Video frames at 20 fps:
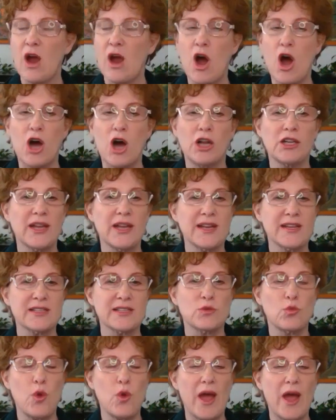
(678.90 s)
All
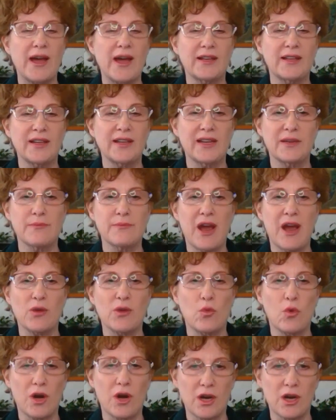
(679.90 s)
is well in my
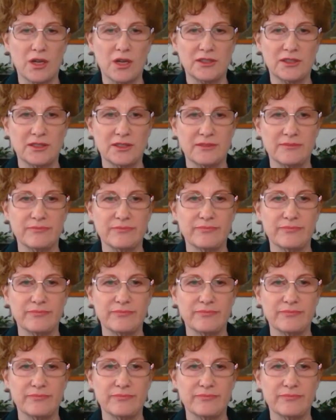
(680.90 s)
world.